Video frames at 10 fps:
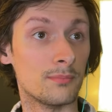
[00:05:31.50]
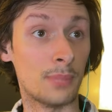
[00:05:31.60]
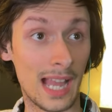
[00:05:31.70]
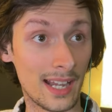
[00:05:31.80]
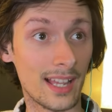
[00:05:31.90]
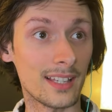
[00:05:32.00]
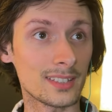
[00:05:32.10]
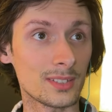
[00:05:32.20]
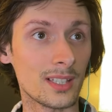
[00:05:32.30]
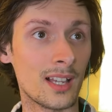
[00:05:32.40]

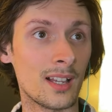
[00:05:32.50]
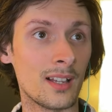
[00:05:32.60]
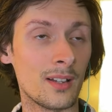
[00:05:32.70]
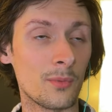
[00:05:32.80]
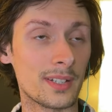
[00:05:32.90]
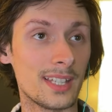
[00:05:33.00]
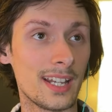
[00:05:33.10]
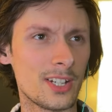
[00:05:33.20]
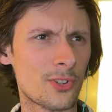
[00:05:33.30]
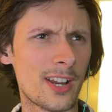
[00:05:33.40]
Badass with
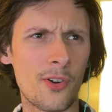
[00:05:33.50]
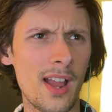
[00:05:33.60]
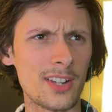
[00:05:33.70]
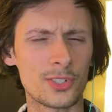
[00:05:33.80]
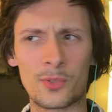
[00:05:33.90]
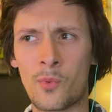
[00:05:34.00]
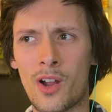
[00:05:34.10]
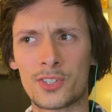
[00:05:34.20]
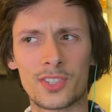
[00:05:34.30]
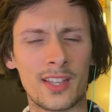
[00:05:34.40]
Danny Trejo. I actually
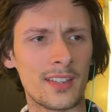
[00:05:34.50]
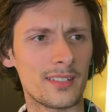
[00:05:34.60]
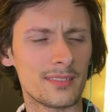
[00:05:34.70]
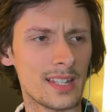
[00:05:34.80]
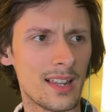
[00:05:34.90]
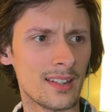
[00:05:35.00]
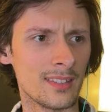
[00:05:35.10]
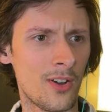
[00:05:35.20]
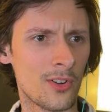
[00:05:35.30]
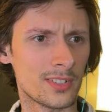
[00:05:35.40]
watched that a
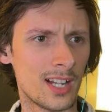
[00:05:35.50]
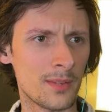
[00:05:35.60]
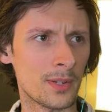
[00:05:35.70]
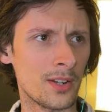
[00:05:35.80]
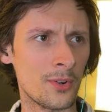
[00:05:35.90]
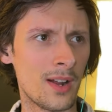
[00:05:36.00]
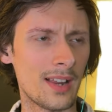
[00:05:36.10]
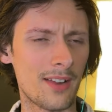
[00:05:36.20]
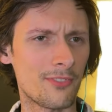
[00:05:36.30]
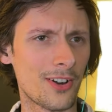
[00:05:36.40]
long time ago.
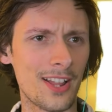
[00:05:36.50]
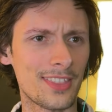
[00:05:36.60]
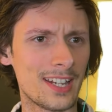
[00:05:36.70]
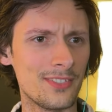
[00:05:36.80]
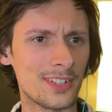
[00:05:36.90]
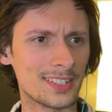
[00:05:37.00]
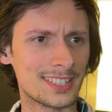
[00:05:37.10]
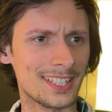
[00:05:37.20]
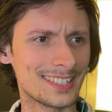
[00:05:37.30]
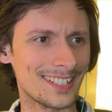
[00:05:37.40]
I forgot that even
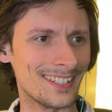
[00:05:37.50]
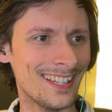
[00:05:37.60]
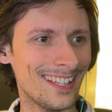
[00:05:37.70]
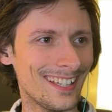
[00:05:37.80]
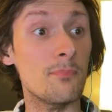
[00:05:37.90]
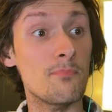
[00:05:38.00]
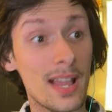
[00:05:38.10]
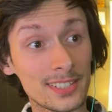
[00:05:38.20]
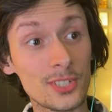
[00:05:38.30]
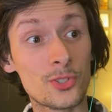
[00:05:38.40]
existed.
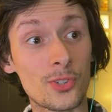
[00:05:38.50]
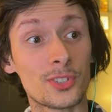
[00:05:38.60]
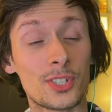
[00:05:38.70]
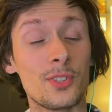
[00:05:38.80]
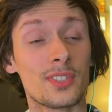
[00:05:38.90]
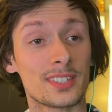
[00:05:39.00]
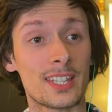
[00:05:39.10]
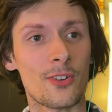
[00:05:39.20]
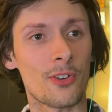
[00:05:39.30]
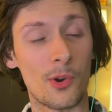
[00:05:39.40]
Messengers 2, The
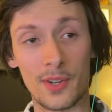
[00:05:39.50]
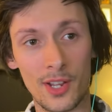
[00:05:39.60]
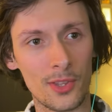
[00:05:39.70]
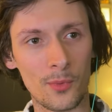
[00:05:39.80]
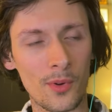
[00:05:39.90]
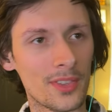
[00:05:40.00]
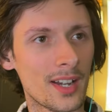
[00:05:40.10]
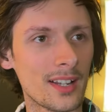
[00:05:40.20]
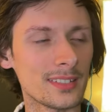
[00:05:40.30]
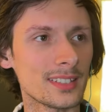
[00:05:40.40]
Scarecrow, another one that
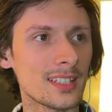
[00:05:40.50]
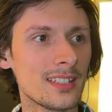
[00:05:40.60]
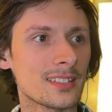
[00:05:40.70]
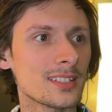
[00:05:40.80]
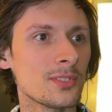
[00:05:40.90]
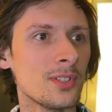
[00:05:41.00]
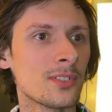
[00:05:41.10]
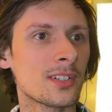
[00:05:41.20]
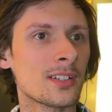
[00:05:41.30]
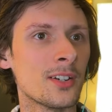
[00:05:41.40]
I'd seen so
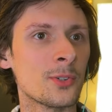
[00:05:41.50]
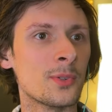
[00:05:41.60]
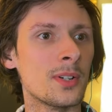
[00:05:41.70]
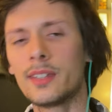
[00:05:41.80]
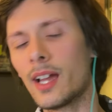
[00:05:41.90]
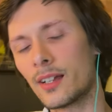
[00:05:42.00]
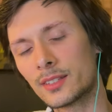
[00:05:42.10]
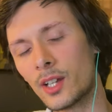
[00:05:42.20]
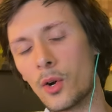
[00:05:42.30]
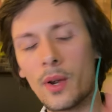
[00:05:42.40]
long ago. Yeah,
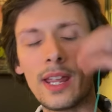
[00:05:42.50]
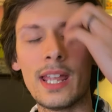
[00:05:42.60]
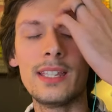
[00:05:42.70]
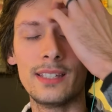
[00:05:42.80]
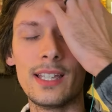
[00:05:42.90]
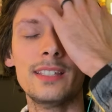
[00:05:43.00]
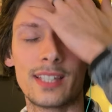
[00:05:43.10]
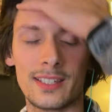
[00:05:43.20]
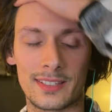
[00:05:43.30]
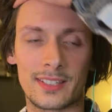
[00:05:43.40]
so he's
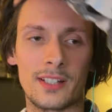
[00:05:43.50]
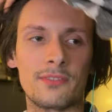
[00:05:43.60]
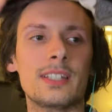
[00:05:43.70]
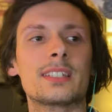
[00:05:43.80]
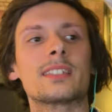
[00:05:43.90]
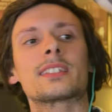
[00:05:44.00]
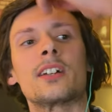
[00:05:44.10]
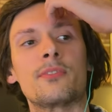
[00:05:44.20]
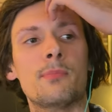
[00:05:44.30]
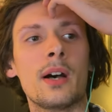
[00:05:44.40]
in
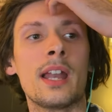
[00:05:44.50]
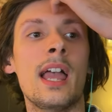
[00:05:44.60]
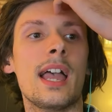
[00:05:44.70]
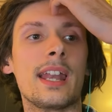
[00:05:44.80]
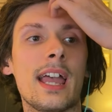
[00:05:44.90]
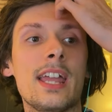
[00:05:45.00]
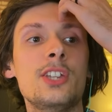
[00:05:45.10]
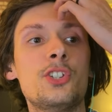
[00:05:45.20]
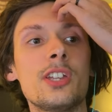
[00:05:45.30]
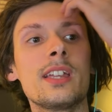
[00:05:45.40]
stuff. But an
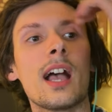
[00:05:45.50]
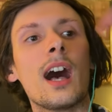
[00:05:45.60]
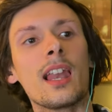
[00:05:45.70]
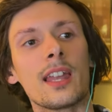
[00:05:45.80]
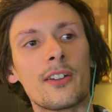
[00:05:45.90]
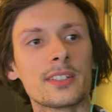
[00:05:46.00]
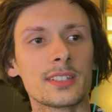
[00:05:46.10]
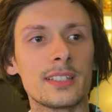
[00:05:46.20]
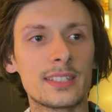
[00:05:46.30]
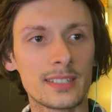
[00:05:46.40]
aging,
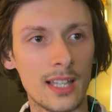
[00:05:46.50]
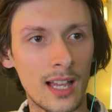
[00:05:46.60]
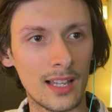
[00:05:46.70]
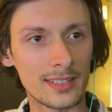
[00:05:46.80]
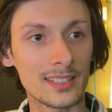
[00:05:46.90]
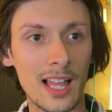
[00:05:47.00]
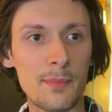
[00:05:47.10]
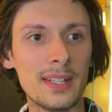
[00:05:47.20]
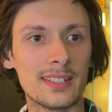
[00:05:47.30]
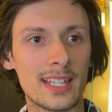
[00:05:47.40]
hilariously
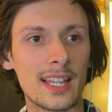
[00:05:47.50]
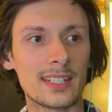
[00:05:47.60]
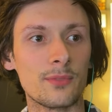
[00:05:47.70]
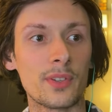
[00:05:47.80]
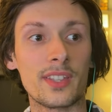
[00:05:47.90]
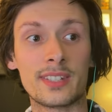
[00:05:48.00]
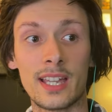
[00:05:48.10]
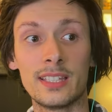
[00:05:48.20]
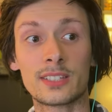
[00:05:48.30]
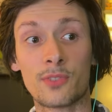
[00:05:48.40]
slimy detective with a
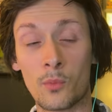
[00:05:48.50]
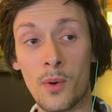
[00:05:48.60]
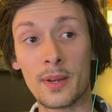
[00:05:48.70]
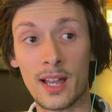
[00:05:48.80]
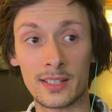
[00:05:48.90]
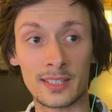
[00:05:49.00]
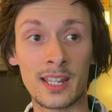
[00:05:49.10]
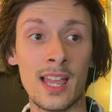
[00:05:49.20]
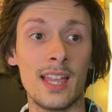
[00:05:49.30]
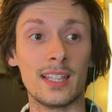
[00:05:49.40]
taste for womanizing
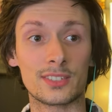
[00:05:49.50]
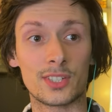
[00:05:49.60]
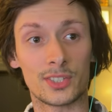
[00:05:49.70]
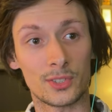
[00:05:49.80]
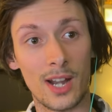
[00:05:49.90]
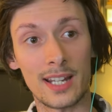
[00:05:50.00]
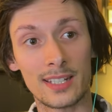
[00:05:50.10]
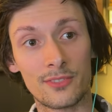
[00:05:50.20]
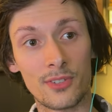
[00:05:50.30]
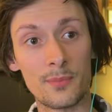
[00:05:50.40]
is
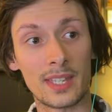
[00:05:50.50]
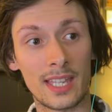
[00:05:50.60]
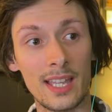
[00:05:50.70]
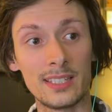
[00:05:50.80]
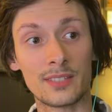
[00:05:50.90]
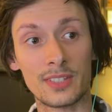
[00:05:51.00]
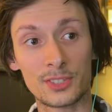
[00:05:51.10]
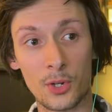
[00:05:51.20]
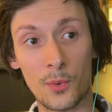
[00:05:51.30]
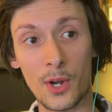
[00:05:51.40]
distracted from the case of his
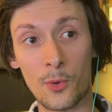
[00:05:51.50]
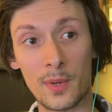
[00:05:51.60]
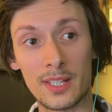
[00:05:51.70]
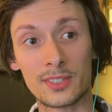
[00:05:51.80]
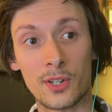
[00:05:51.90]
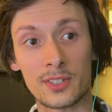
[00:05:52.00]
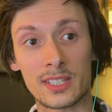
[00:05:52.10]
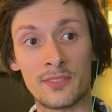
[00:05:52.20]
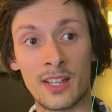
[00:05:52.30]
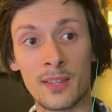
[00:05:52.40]
career when he starts
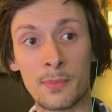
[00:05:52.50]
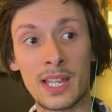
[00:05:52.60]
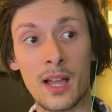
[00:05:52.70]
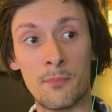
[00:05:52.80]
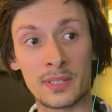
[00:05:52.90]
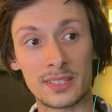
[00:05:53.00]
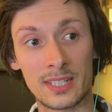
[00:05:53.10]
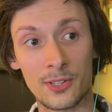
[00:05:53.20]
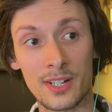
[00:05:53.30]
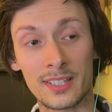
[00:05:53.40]
developing a
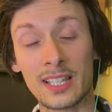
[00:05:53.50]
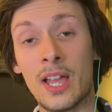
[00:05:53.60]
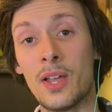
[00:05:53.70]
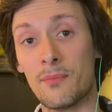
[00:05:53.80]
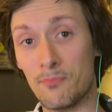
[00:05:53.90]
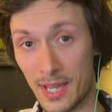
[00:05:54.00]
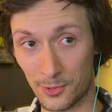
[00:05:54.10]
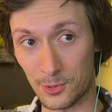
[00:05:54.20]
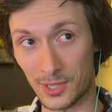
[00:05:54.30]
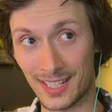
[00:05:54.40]
mysterious
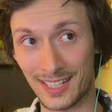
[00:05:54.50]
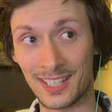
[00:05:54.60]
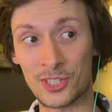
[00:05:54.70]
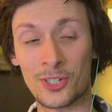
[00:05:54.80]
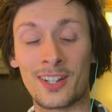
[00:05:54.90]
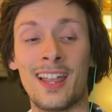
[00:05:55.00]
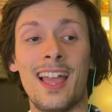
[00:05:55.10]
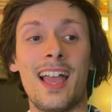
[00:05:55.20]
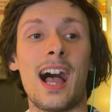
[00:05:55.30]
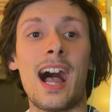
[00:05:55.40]
medical condition.
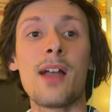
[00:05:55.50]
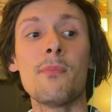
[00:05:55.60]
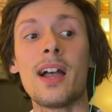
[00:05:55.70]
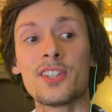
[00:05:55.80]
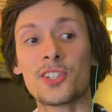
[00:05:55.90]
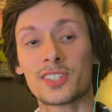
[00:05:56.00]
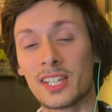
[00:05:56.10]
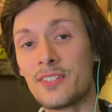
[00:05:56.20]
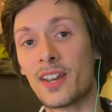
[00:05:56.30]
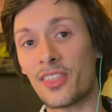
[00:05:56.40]
I might just
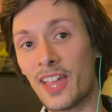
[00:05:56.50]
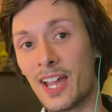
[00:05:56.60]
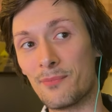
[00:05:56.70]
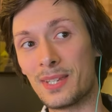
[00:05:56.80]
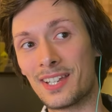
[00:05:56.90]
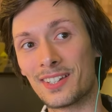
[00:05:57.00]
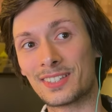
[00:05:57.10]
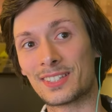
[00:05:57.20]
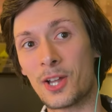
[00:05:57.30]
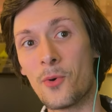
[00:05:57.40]
leave it at that,
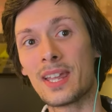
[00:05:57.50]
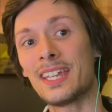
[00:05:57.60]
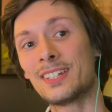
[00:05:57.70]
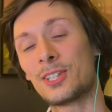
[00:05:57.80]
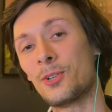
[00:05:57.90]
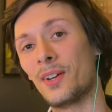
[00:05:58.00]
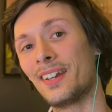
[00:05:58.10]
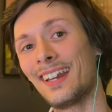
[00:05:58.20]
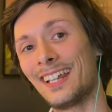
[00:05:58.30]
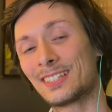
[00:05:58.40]
because going into it,
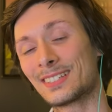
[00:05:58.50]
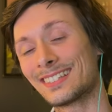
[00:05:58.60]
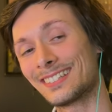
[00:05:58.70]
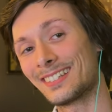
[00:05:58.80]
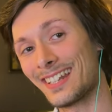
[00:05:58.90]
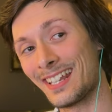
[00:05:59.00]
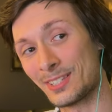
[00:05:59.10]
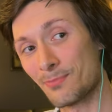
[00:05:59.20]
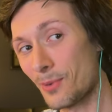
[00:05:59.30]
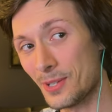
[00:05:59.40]
it's
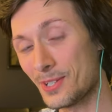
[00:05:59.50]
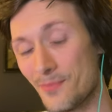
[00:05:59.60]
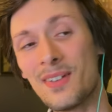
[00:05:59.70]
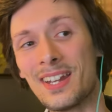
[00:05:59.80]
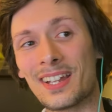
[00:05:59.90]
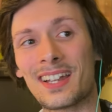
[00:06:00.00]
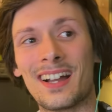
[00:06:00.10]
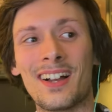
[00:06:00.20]
pretty comedic.